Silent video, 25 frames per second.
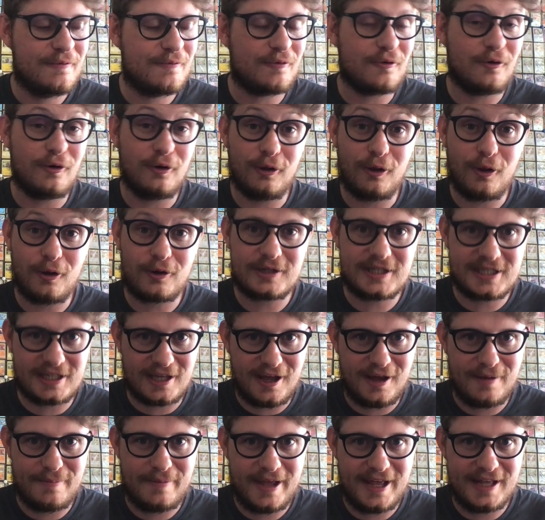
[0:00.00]
for a long
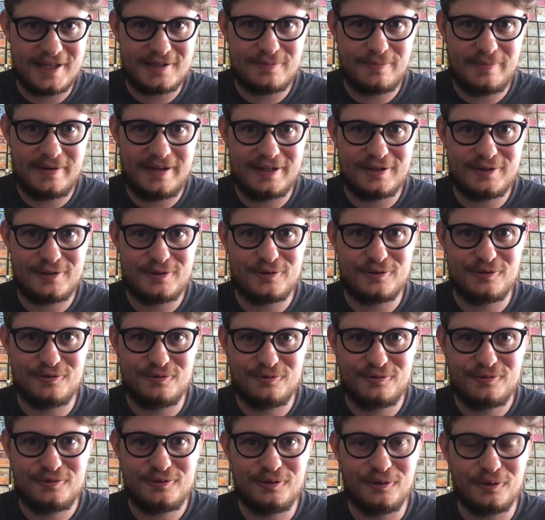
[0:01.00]
time has been
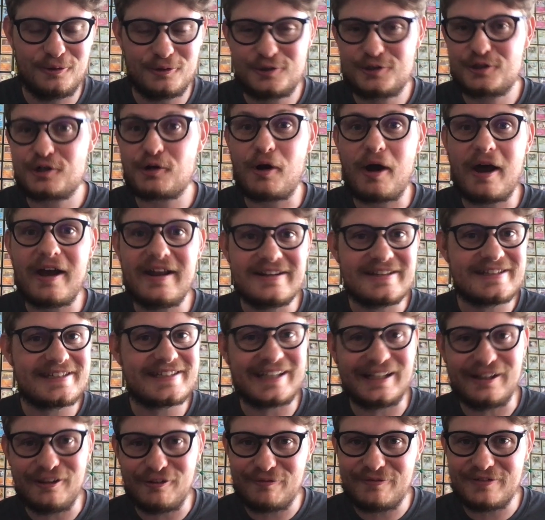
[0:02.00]
to you know try and
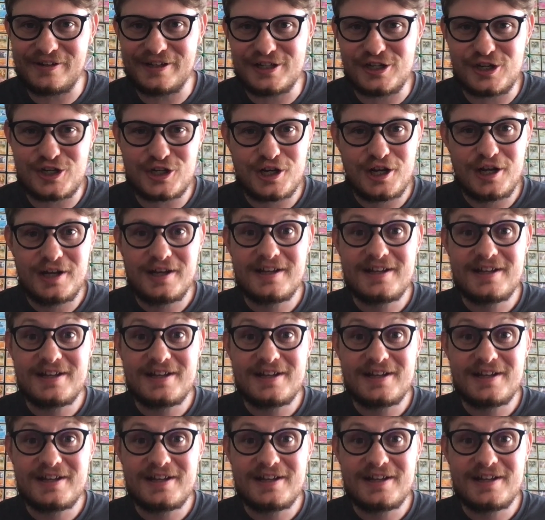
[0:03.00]
salvage